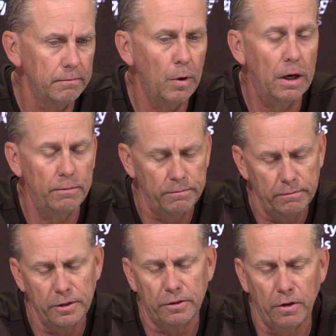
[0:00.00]
Well,
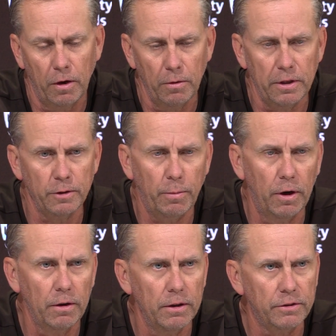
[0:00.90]
let's start with this
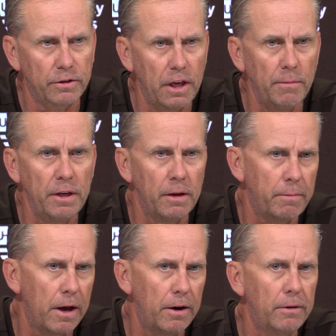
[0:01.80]
part. This, scheming
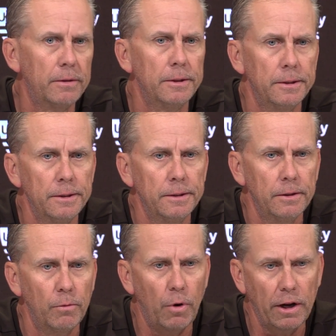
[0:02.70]
it better,
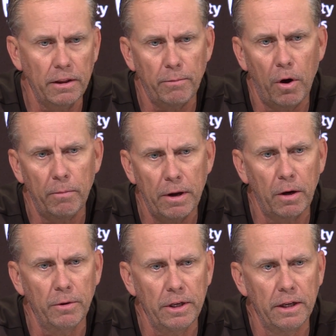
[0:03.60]
running the ball
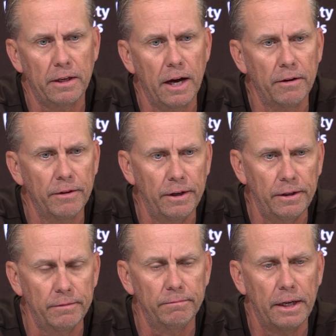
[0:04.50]
better when you get down
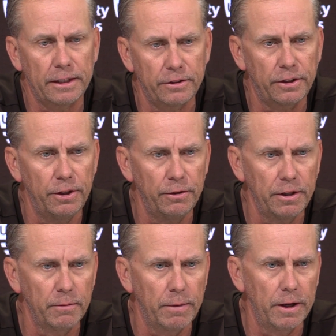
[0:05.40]
there,
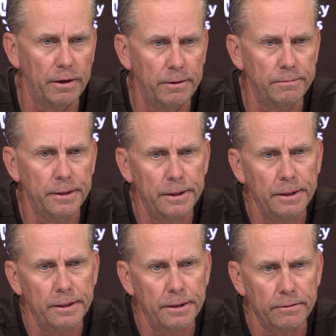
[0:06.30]
executing it better,
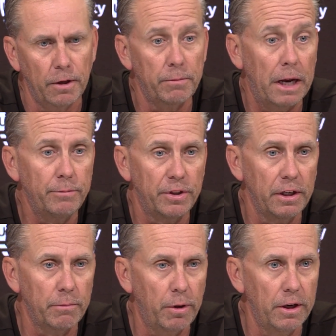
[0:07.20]
sometimes
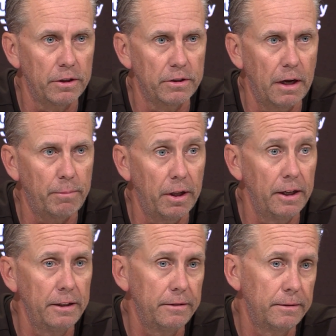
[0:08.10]
thinking players, not
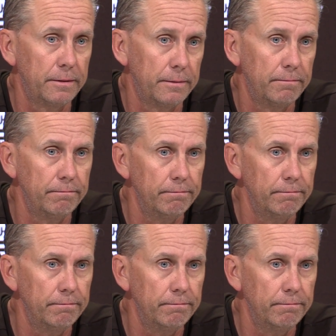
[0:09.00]
plays.